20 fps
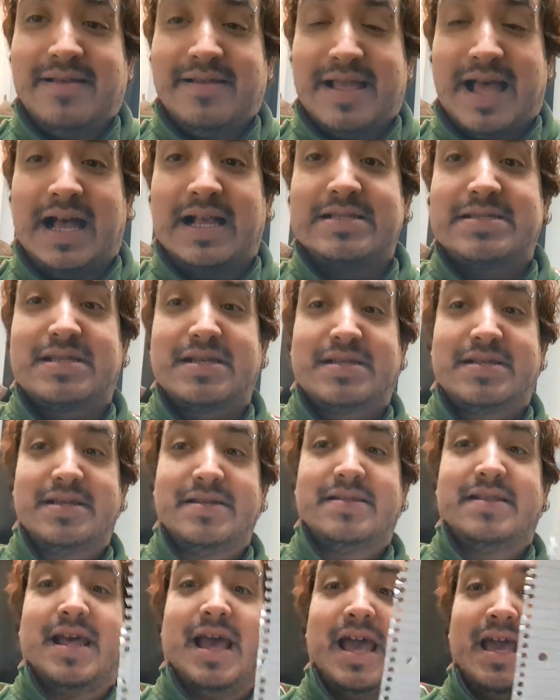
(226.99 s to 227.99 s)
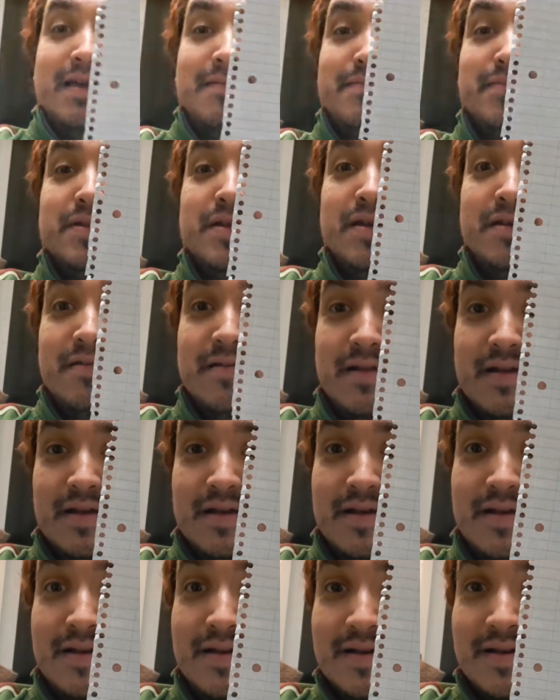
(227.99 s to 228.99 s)
a good name, dude.
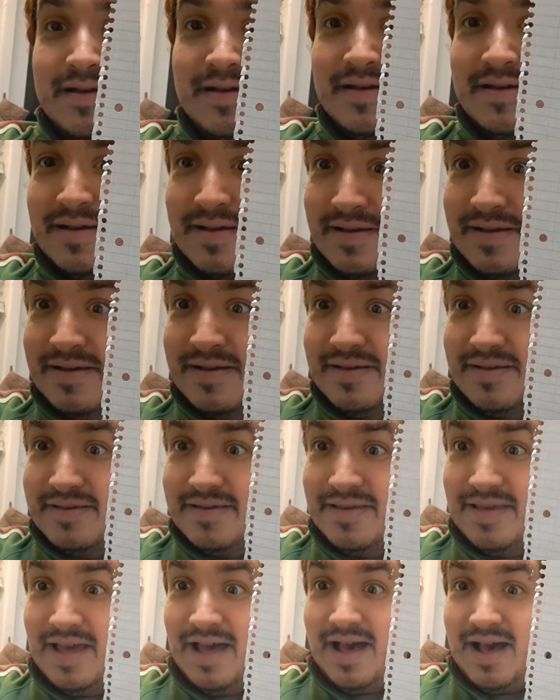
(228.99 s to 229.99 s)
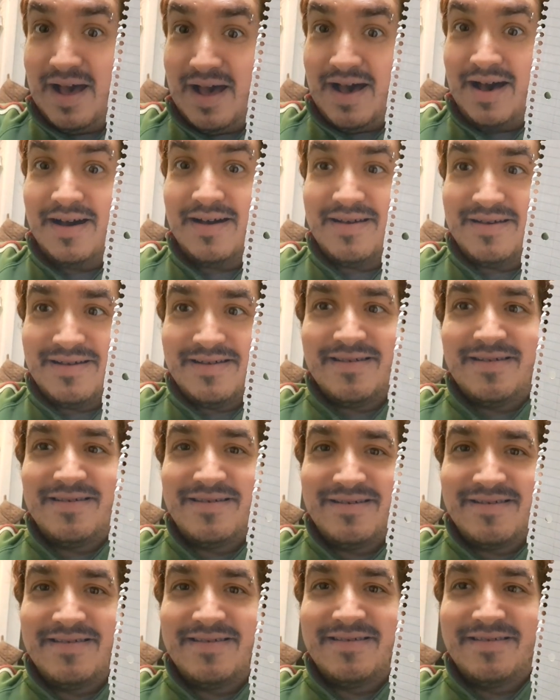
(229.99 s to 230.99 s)
Yeah.
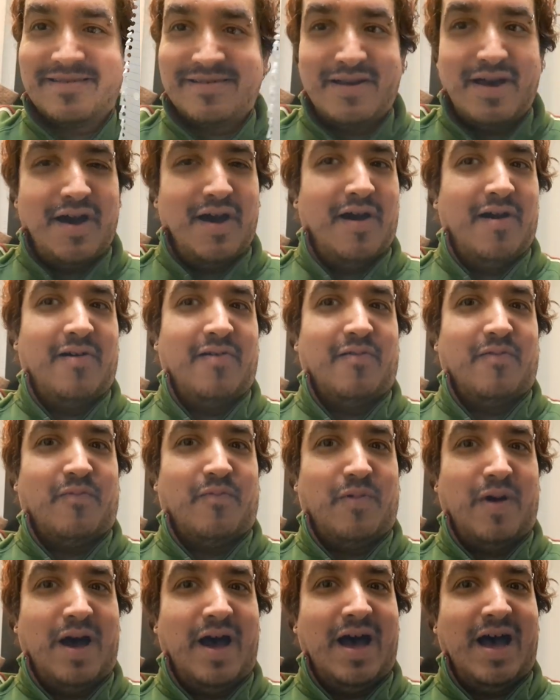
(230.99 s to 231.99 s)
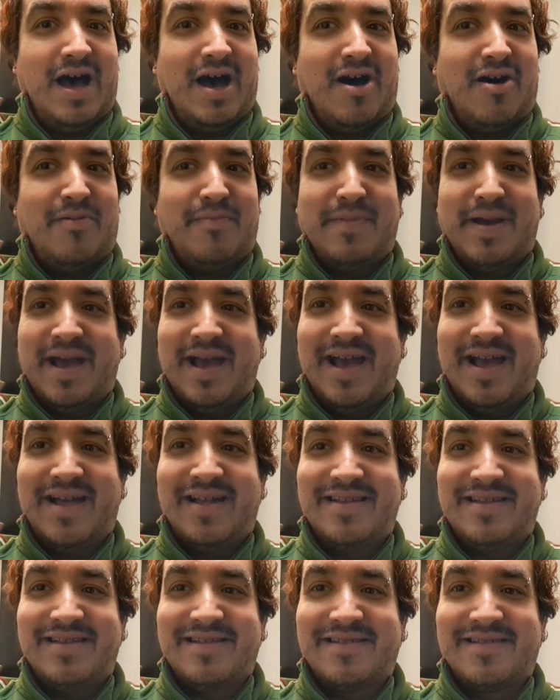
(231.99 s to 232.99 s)
Wow,
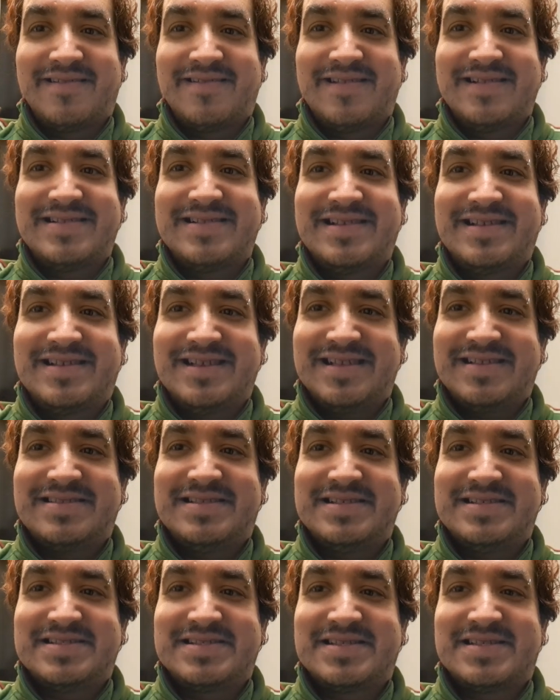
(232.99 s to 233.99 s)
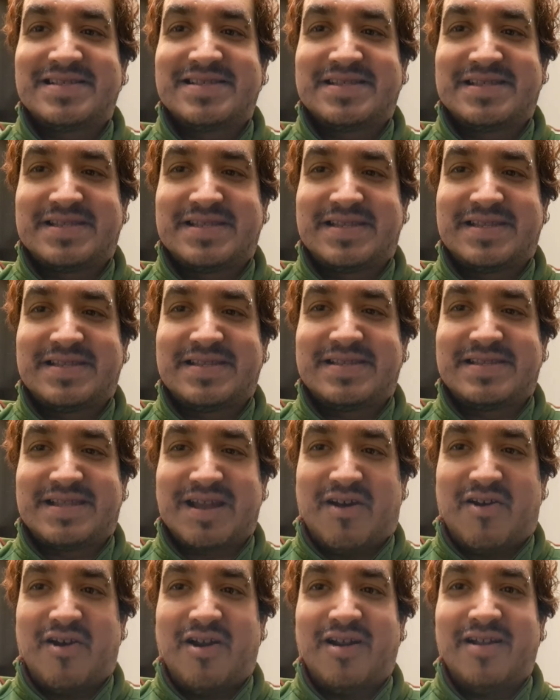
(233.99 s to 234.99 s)
man. Let's get this
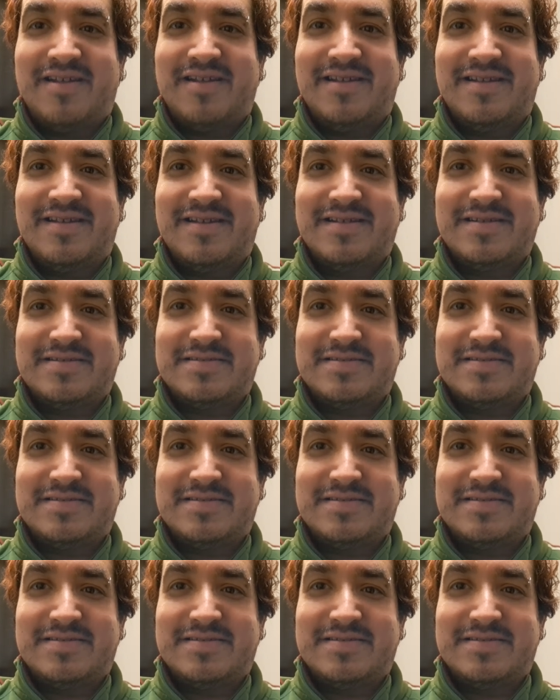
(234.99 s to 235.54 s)
started.